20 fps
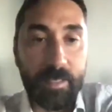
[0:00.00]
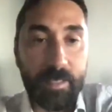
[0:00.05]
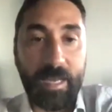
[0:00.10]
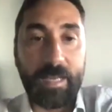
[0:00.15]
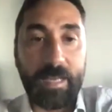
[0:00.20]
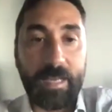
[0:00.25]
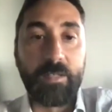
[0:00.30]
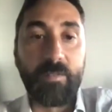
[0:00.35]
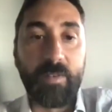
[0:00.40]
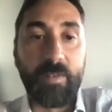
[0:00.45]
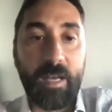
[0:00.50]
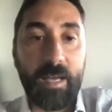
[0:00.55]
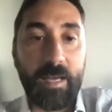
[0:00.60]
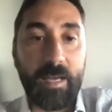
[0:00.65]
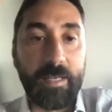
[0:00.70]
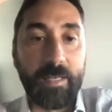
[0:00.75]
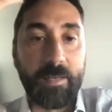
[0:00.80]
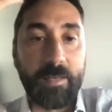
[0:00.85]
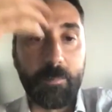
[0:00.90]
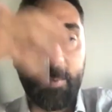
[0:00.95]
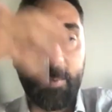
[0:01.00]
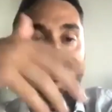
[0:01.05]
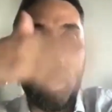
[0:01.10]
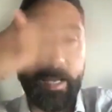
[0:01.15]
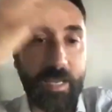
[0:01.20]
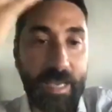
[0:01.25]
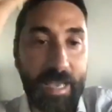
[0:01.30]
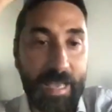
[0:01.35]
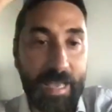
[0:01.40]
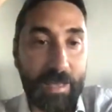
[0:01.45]
kind of
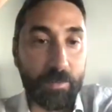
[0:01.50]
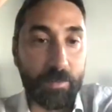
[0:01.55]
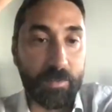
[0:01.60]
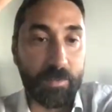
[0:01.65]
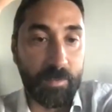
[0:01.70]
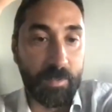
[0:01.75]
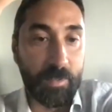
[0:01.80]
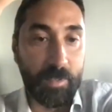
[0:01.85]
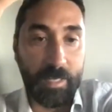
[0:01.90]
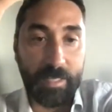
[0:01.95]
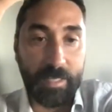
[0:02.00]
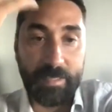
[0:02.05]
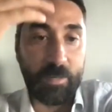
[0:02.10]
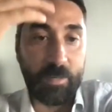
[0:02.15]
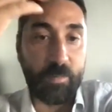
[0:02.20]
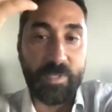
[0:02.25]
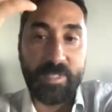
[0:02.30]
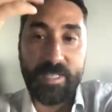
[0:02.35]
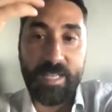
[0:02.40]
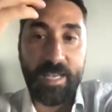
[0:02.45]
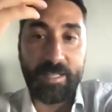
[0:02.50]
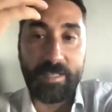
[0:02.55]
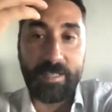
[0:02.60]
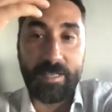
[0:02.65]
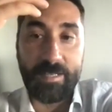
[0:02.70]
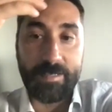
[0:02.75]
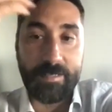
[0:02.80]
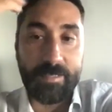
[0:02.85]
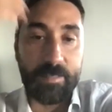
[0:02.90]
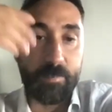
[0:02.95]
break out. And then we said,
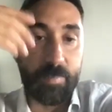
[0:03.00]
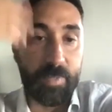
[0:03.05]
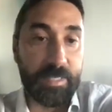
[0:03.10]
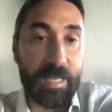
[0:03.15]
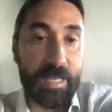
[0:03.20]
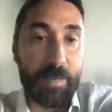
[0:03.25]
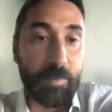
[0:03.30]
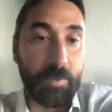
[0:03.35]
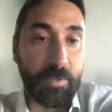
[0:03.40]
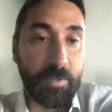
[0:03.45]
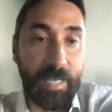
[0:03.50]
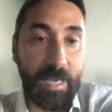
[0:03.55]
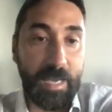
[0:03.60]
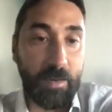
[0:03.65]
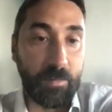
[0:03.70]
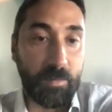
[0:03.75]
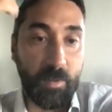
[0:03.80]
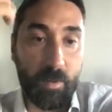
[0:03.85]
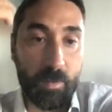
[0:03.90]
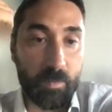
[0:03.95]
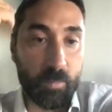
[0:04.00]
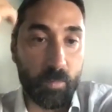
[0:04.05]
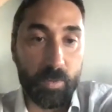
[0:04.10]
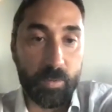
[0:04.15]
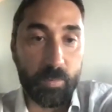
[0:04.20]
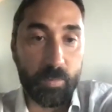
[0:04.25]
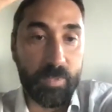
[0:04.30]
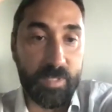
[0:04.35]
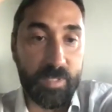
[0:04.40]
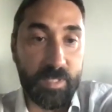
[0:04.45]
let's simply double down on what
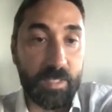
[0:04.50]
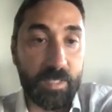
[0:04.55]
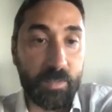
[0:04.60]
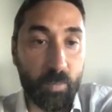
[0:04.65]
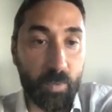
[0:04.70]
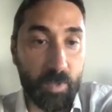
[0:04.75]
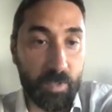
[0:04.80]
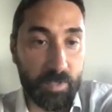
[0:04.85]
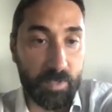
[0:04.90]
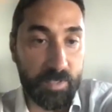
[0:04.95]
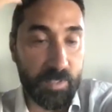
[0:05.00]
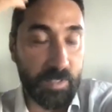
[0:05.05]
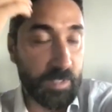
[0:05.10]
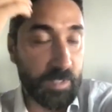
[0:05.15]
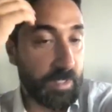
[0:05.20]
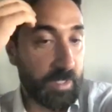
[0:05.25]
we see that works.